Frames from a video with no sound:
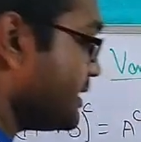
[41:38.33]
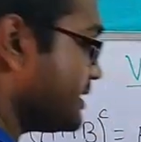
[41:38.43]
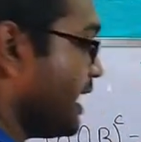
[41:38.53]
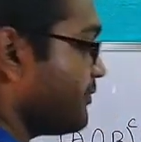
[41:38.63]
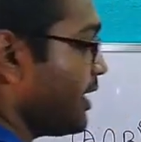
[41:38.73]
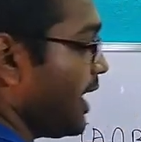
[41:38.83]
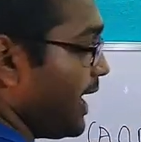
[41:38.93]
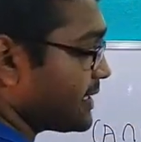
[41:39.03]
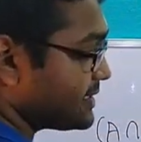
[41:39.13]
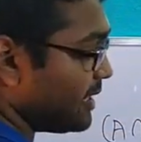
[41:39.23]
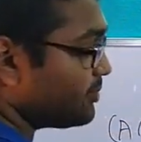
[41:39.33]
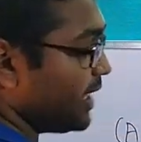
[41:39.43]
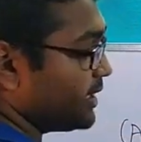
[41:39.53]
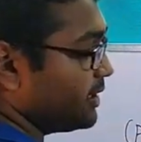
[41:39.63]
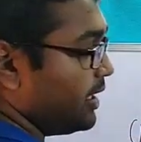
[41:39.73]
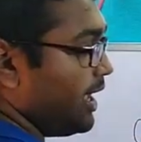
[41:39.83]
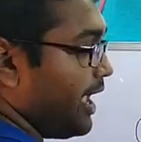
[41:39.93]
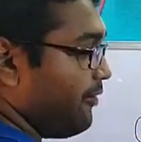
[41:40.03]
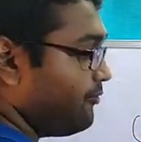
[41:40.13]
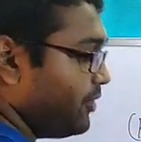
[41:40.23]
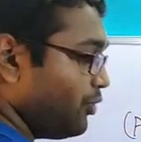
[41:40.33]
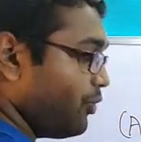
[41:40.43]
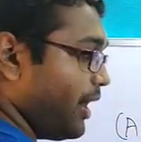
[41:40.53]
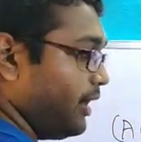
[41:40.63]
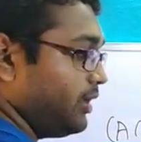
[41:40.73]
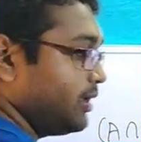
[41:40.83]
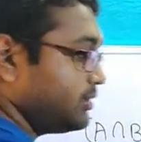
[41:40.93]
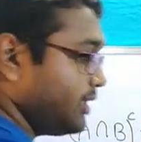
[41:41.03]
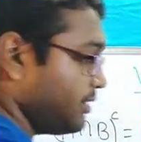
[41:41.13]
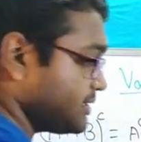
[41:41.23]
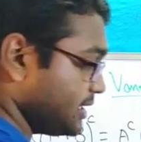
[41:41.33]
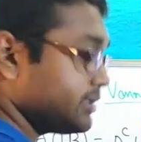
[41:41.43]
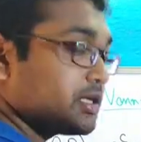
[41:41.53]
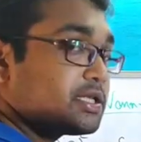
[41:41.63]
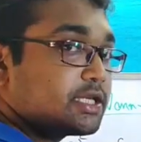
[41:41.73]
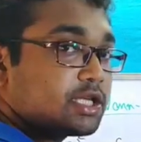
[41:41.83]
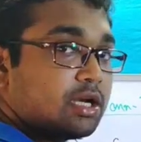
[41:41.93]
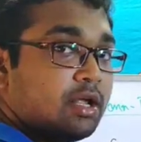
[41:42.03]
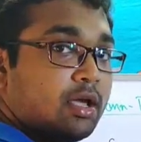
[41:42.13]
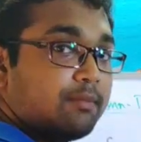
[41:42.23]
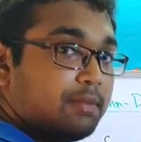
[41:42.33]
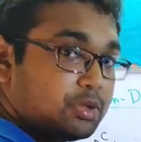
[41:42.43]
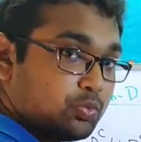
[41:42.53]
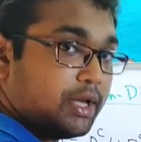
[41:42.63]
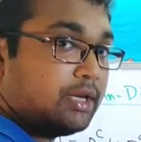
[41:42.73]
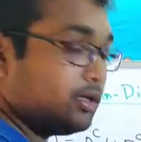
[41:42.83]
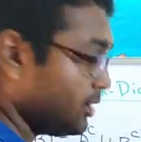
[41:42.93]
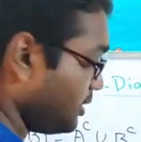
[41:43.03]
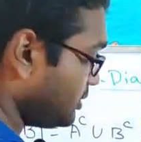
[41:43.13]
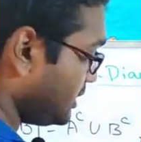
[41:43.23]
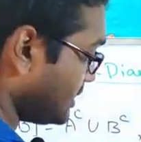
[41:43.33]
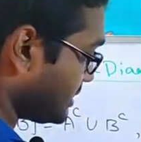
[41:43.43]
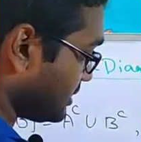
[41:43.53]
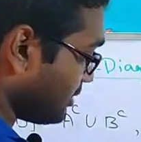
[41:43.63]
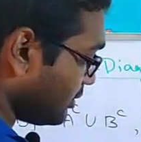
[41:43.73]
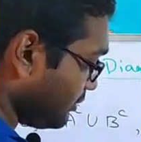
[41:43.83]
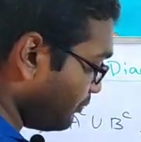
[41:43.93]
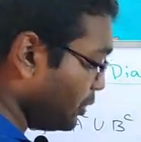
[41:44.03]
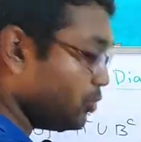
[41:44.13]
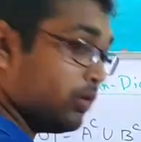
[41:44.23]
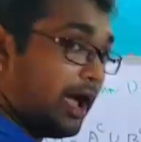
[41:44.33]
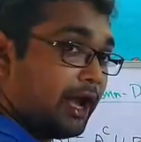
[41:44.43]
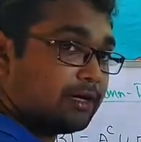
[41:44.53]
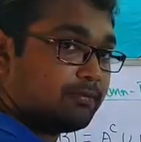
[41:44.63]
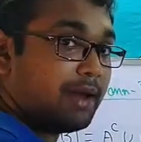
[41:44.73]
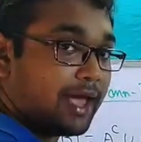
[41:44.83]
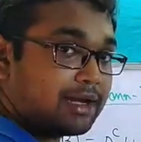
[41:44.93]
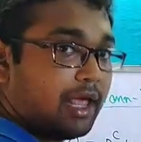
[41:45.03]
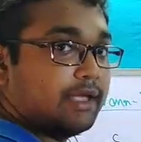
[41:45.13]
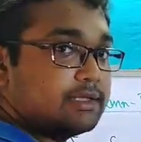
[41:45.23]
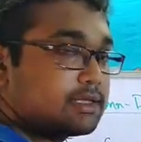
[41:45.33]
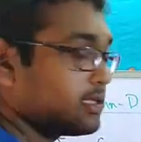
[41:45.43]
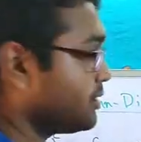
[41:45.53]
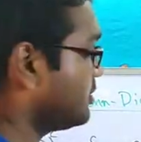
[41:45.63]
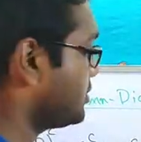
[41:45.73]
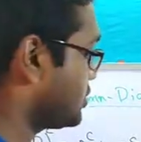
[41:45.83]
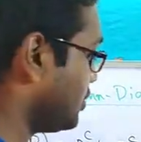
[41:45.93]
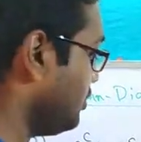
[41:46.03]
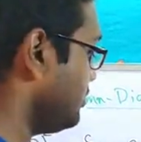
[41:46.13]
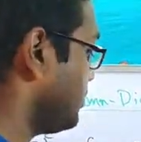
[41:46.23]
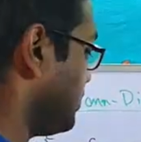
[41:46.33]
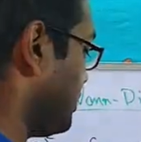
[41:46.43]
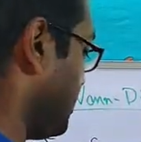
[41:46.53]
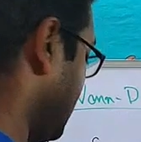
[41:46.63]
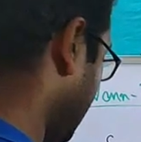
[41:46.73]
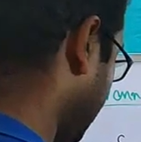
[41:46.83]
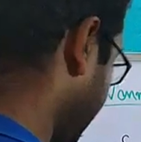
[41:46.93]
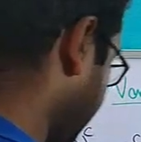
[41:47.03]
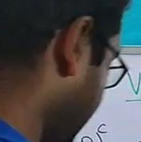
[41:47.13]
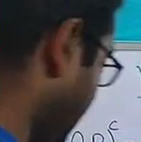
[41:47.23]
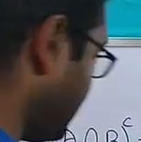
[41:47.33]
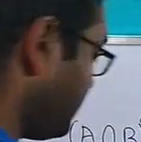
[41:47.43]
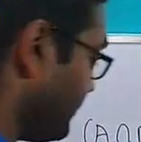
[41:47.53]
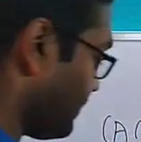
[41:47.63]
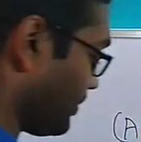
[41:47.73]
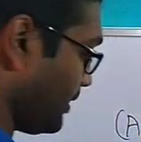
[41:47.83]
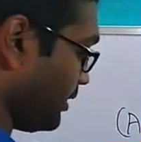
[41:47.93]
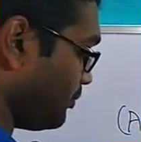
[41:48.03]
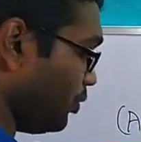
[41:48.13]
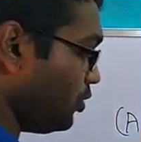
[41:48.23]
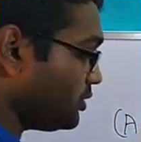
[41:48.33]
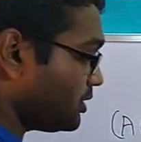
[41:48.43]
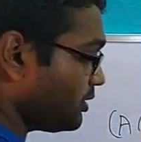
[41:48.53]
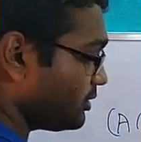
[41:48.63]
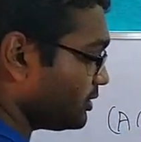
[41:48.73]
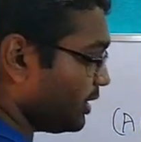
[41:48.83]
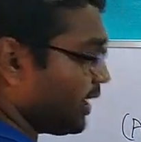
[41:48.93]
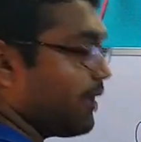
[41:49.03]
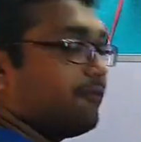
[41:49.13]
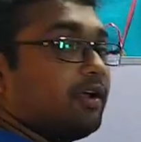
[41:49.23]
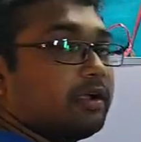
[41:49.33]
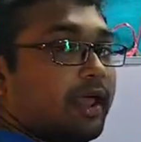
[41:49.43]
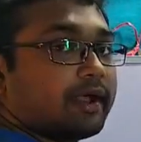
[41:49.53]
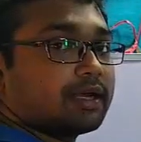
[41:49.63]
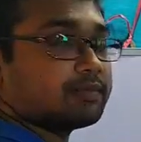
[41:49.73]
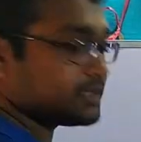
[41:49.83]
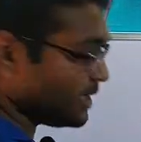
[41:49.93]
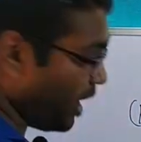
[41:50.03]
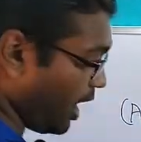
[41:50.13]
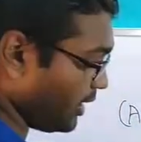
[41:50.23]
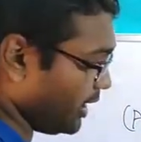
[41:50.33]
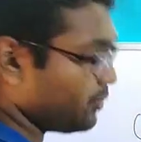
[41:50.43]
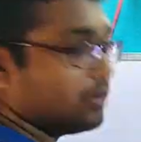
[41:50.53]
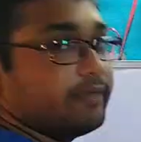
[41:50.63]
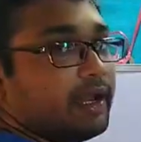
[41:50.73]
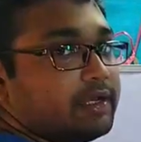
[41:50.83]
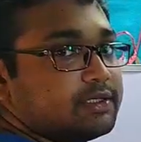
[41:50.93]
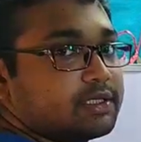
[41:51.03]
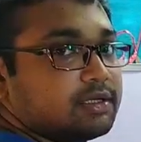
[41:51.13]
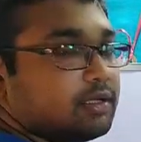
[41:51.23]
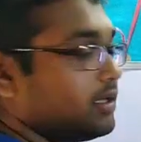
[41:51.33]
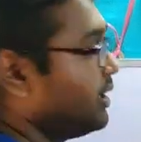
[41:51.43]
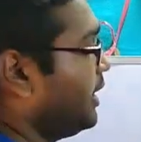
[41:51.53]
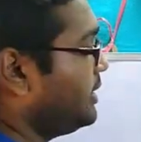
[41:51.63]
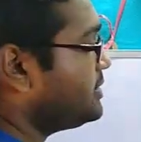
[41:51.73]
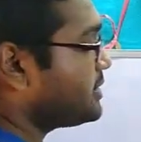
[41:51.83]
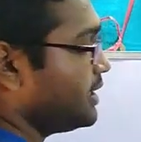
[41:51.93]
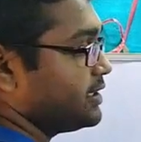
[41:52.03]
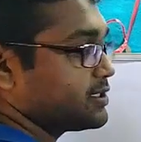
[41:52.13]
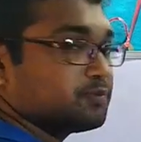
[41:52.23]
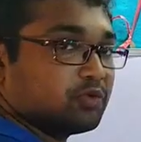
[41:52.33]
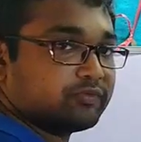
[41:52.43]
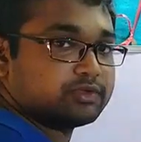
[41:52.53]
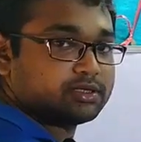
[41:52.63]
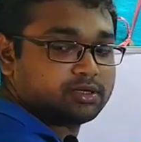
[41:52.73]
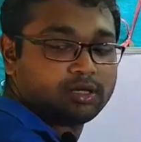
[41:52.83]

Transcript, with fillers: is left, except that everywhere there is intersection between this blue and black lines. So it is seen that both the Venn diagrams are equivalent, hence it is proved.